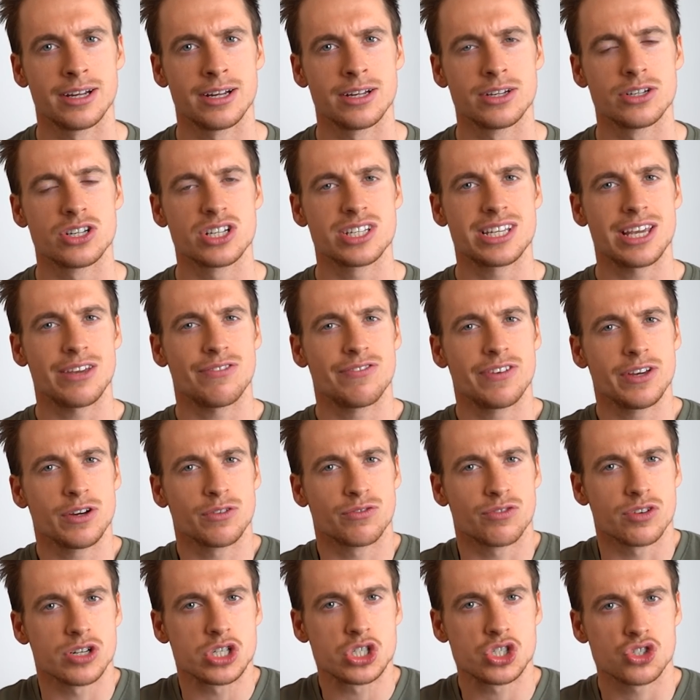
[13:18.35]
Does he feel
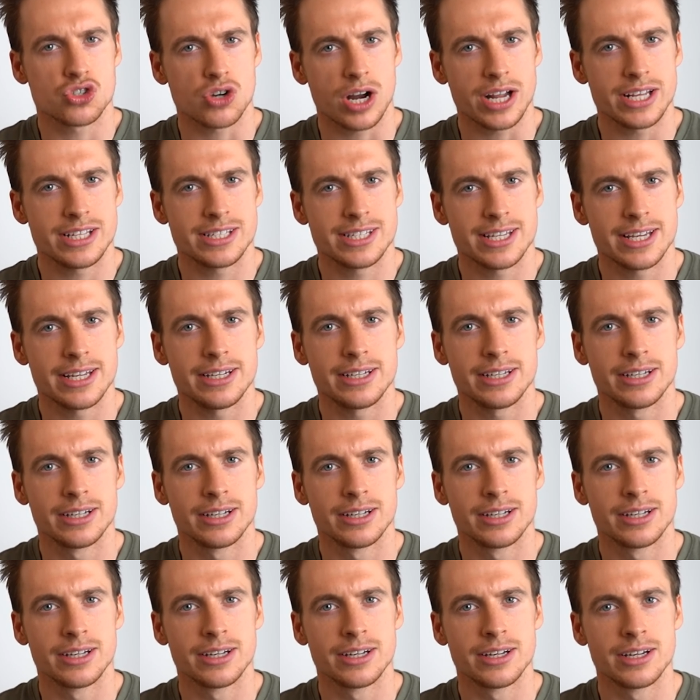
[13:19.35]
frustrated?
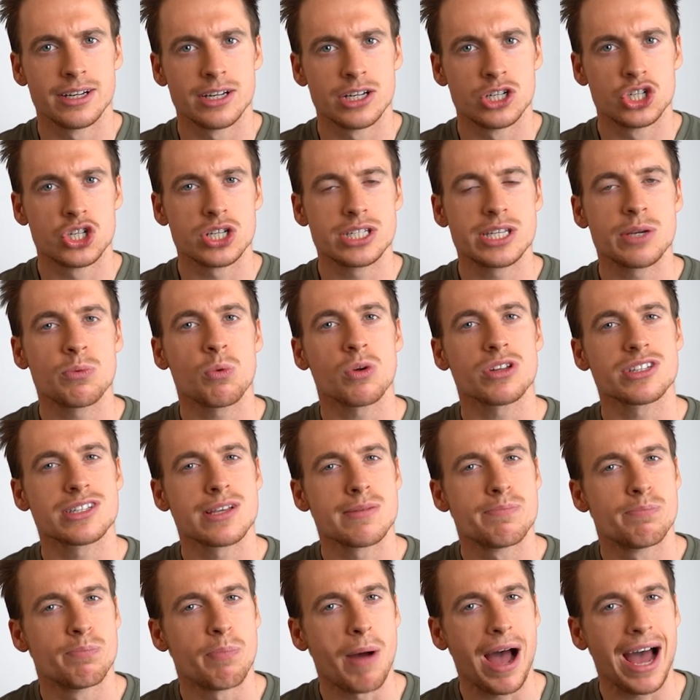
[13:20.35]
Does he want to
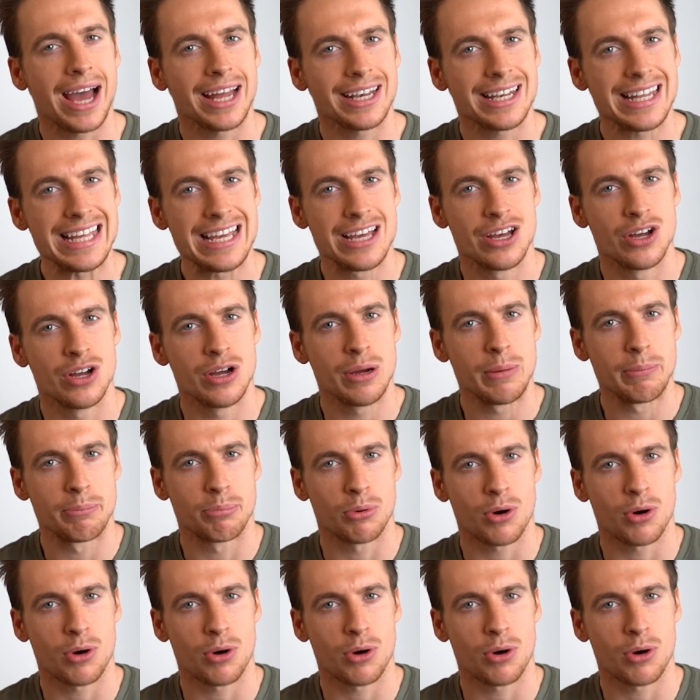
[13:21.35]
badly hurt